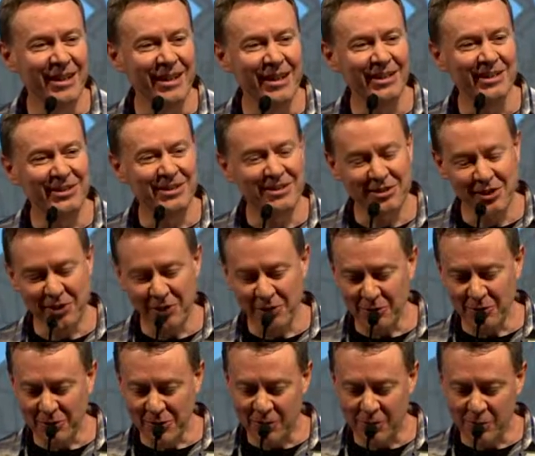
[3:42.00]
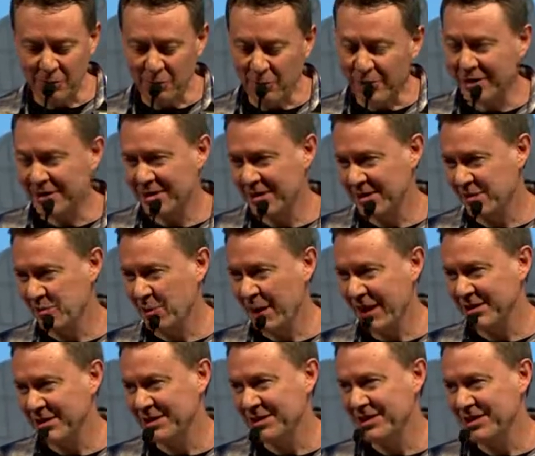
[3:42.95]
And so uh, we reach this
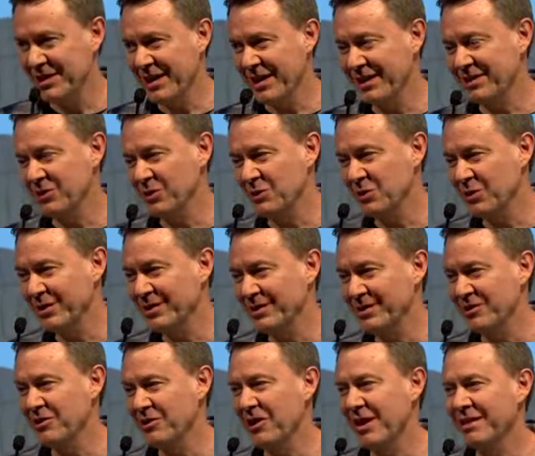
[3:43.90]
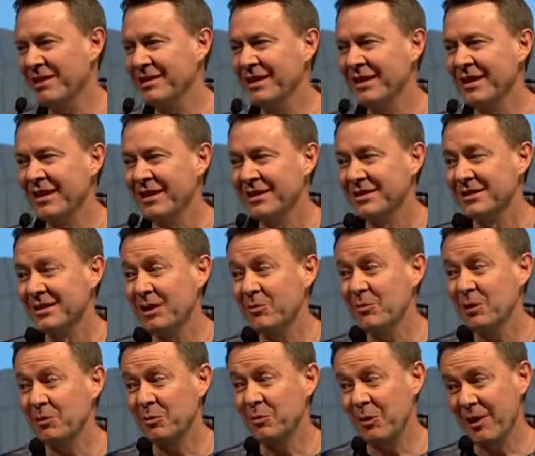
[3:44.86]
passage in Acts 3 tonight. So let
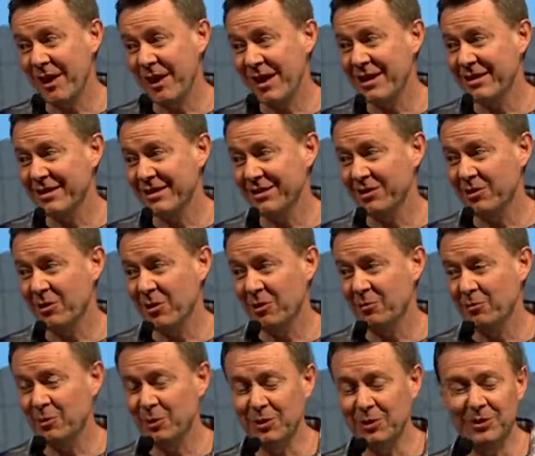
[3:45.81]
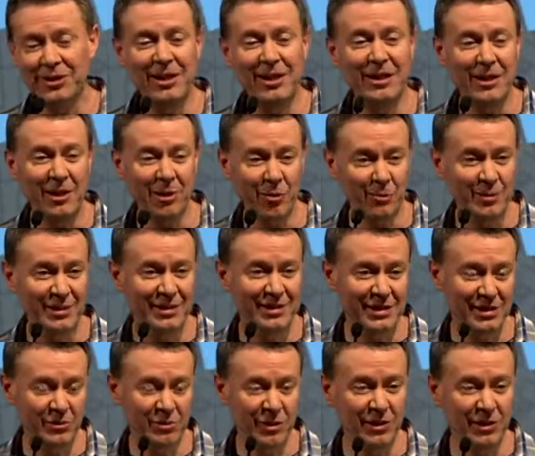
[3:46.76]
me pray that God will uh, help us
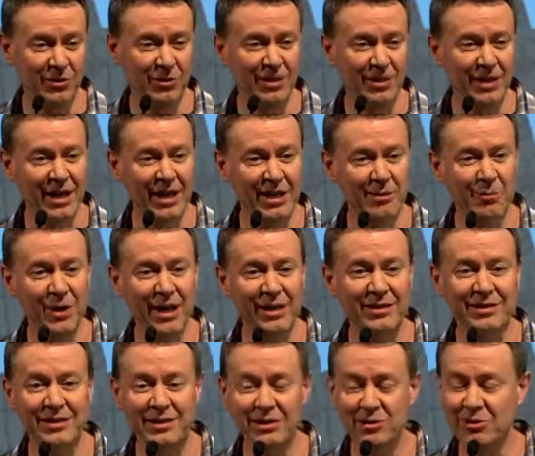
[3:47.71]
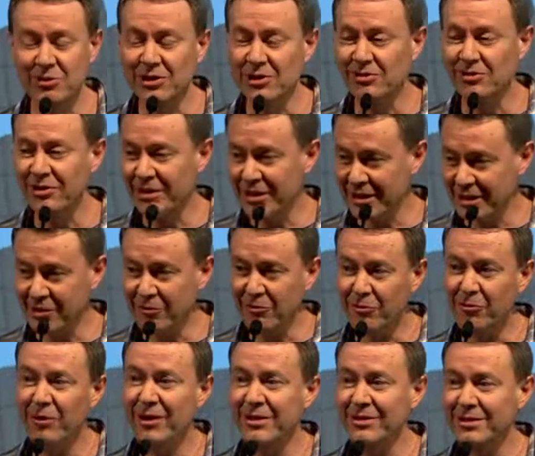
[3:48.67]
as we look at a passage which really
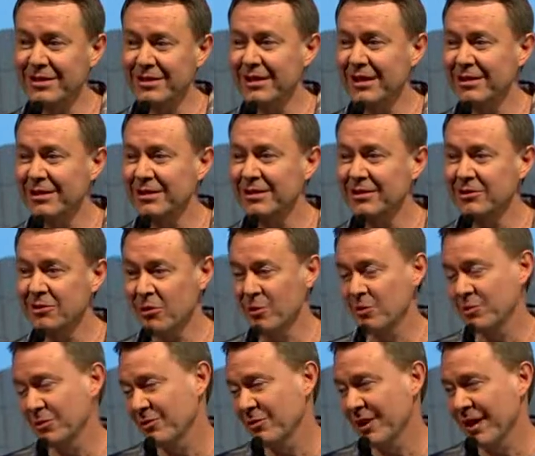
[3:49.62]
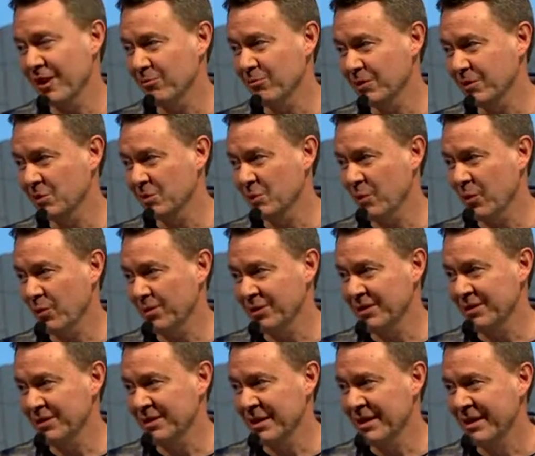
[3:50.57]
confronts us in terms of our
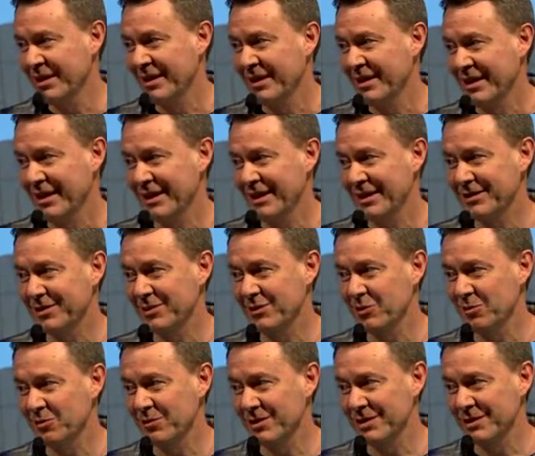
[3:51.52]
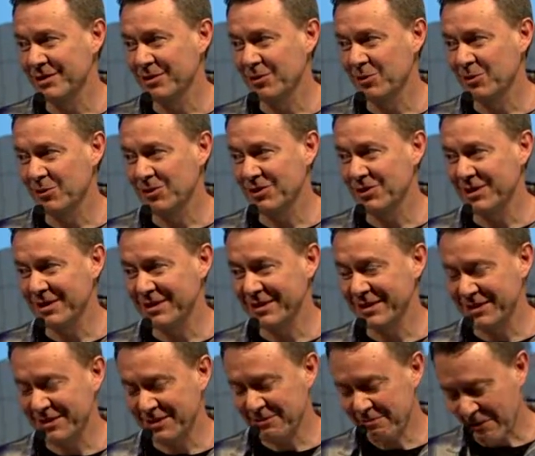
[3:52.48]
response uh, to the risen Lord
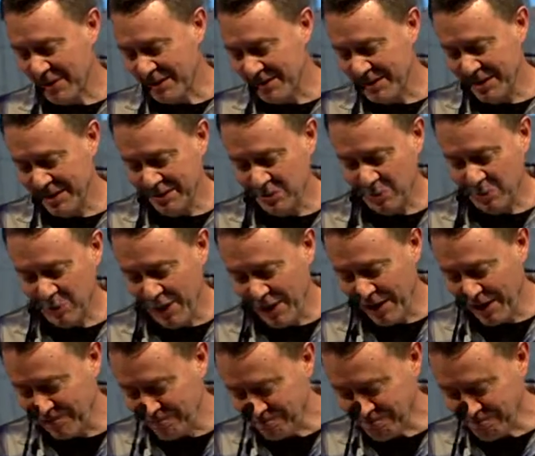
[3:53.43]
Jesus. So let's pray.